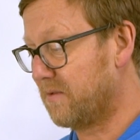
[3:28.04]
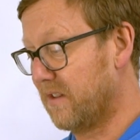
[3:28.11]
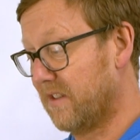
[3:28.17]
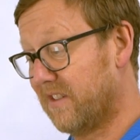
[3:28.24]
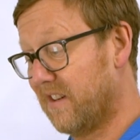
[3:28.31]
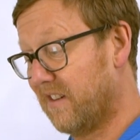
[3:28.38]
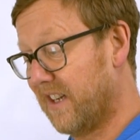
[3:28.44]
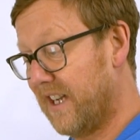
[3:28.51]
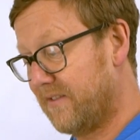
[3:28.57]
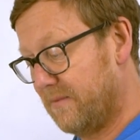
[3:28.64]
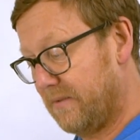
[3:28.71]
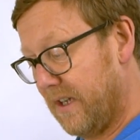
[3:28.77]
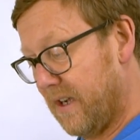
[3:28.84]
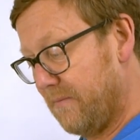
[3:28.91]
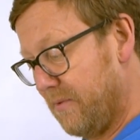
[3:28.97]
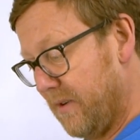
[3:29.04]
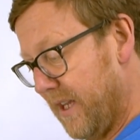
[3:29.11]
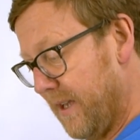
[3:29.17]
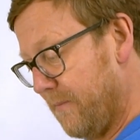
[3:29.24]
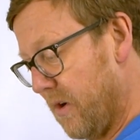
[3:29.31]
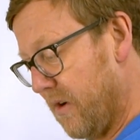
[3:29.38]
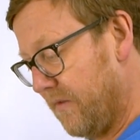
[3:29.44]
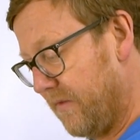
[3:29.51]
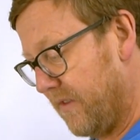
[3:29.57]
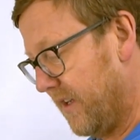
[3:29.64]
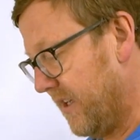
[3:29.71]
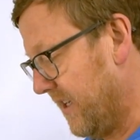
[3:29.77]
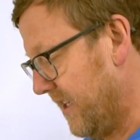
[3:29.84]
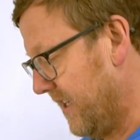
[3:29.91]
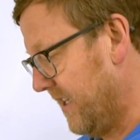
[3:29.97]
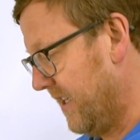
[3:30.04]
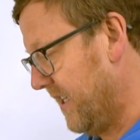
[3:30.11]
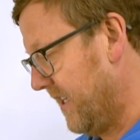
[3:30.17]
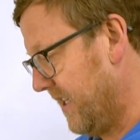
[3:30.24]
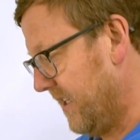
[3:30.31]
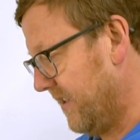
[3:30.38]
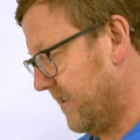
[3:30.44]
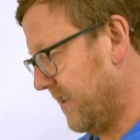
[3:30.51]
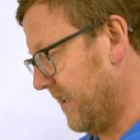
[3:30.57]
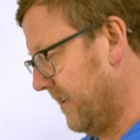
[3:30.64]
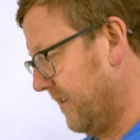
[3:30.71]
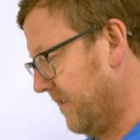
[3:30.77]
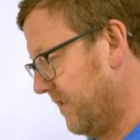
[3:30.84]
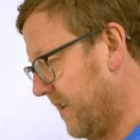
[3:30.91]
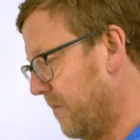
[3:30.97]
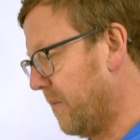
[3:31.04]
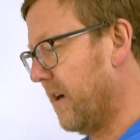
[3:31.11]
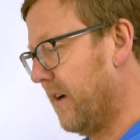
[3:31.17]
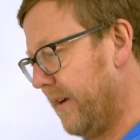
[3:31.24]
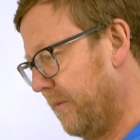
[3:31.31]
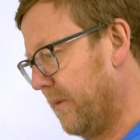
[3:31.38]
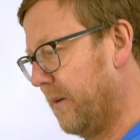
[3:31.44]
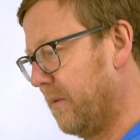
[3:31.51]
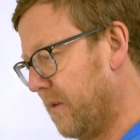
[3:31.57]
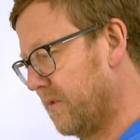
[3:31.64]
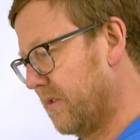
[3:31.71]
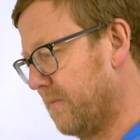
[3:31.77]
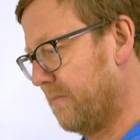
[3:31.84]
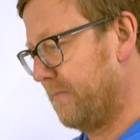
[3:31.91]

one, so I'm going to have to go and print them off. So don't worry, we will